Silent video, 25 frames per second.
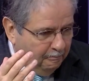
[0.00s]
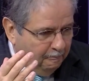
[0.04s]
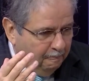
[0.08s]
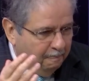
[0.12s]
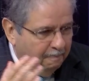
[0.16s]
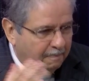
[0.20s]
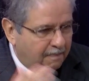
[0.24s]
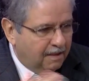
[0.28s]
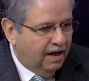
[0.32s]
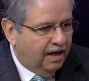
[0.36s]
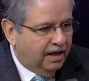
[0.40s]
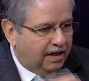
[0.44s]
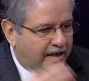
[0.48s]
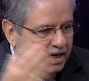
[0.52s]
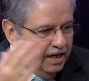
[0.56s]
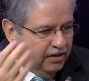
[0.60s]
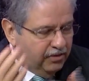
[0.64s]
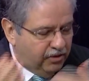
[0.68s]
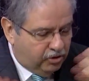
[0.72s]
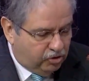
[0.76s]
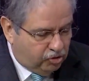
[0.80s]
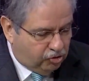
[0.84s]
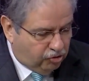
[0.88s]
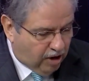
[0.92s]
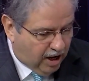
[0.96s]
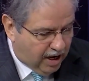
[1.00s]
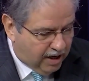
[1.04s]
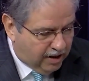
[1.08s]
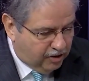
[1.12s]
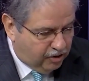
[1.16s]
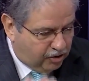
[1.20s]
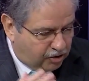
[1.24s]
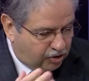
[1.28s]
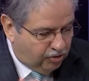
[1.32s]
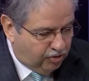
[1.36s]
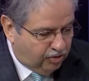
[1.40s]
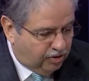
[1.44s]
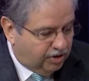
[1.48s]
Again, the tried and
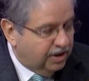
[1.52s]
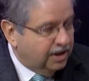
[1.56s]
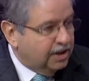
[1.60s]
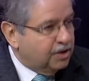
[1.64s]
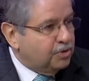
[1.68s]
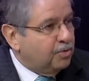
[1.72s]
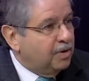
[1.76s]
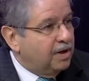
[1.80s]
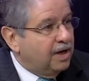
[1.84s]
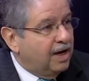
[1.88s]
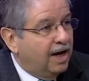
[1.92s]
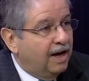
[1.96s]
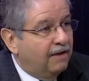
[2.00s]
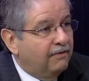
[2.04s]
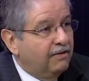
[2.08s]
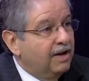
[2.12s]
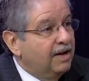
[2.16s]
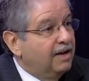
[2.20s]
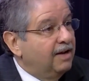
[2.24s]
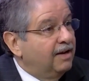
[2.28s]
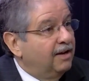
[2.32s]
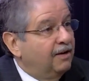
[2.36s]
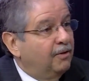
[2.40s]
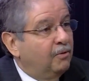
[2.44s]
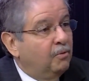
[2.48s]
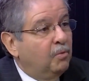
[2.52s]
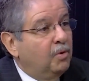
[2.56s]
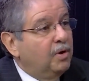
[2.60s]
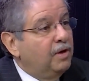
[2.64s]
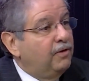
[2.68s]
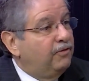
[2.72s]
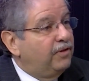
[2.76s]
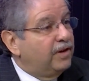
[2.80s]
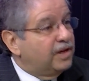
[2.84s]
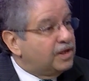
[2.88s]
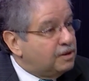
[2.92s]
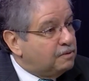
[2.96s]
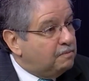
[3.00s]
true things we have. We've
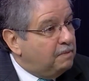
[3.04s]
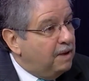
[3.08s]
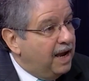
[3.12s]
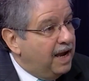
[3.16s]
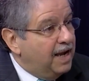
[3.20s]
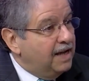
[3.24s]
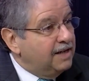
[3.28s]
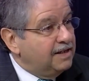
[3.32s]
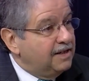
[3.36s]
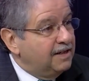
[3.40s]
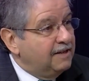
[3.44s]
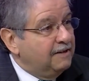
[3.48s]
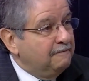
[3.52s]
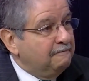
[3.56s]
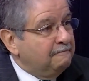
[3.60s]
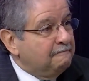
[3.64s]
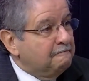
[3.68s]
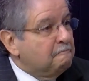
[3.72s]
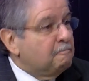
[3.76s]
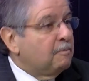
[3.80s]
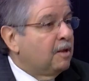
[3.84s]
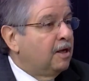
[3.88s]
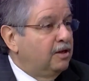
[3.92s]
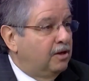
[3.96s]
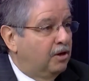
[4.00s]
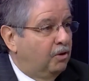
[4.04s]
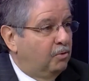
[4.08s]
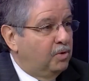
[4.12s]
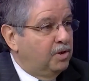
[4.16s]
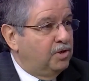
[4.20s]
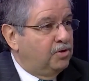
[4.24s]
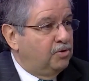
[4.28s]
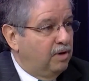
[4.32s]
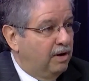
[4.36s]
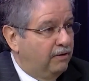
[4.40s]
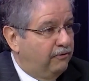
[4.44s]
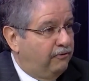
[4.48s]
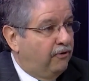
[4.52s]
expanded. You know, we do
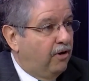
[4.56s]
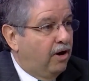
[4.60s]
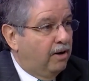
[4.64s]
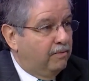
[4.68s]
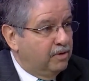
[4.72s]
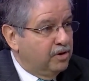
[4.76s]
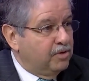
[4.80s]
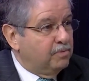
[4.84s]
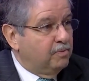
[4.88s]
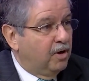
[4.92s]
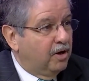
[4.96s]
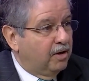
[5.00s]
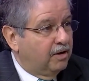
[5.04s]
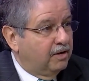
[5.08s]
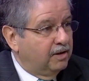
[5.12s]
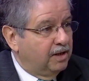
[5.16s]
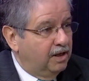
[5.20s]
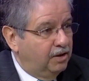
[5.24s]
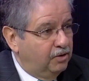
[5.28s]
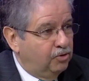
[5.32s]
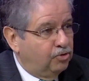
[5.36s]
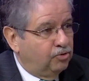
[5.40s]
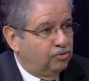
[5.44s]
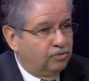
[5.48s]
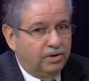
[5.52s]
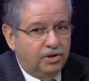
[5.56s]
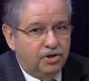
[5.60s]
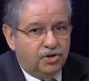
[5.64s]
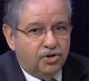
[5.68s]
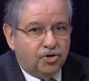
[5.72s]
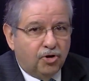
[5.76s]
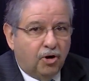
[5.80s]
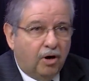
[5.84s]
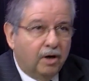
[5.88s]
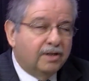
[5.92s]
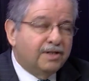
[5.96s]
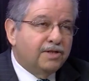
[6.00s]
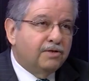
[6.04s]
have farmers market that usually
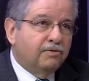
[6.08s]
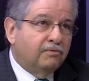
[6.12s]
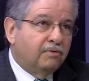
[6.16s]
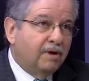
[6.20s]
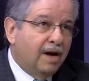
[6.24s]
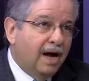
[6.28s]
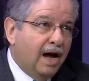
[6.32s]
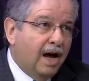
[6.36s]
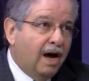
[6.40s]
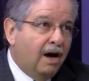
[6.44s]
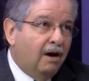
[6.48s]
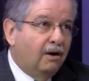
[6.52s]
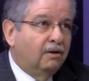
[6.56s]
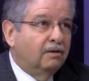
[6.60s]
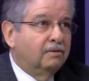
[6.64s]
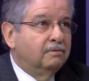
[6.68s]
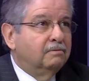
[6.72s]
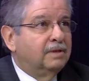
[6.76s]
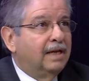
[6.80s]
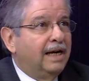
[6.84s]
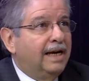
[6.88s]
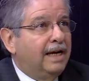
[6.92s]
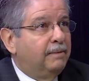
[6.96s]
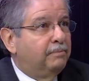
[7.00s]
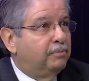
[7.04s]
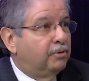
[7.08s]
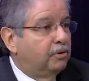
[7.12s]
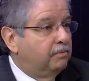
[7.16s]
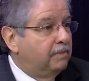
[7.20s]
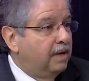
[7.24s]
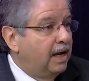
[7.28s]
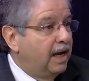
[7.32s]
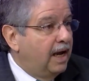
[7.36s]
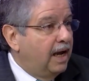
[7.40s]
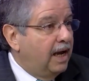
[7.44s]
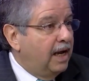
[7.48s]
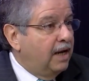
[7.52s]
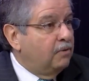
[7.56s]
starts around April,
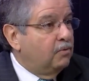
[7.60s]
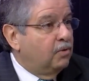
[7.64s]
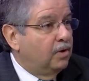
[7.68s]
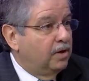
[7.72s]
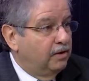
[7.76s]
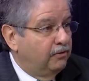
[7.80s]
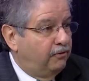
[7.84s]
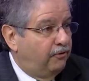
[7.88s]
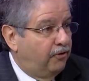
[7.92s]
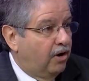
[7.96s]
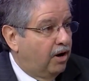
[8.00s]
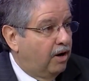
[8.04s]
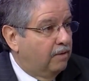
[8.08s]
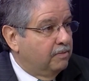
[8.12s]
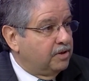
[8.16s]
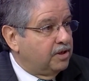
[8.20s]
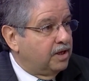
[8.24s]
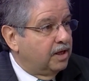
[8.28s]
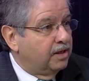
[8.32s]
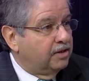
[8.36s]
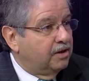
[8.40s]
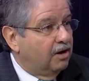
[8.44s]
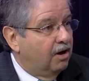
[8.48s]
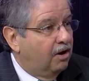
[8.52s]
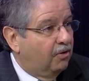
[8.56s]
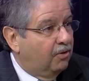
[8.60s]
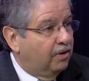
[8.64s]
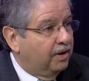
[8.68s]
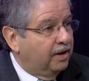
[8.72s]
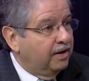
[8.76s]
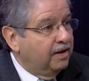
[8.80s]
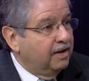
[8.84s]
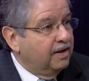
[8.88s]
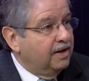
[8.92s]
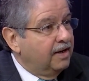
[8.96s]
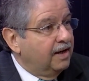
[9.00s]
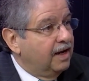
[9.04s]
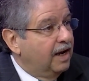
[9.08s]
May when the farms get going
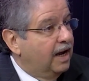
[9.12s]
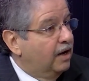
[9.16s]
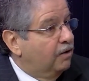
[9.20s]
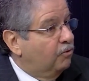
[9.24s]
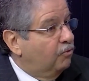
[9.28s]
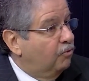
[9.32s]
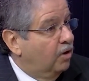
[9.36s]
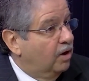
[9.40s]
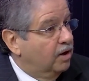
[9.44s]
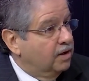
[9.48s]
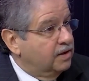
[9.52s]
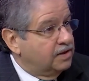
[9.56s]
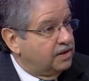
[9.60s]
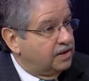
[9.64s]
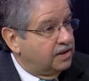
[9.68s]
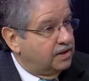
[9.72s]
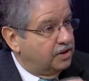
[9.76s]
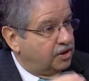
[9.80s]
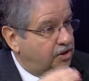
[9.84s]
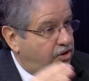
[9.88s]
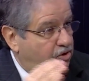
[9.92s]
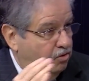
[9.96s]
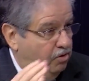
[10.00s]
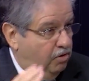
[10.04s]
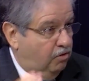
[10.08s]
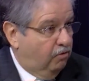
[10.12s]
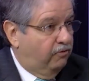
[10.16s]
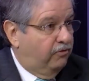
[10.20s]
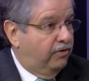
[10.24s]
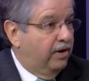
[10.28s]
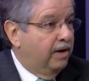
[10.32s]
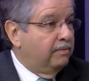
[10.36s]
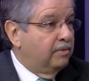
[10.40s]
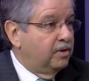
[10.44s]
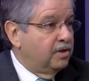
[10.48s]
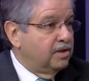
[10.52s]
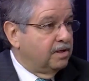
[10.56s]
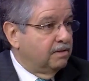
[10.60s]
and runs to
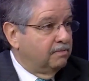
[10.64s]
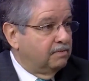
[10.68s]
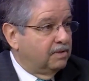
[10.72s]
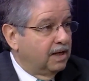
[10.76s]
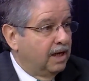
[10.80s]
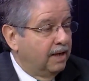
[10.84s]
November sometimes.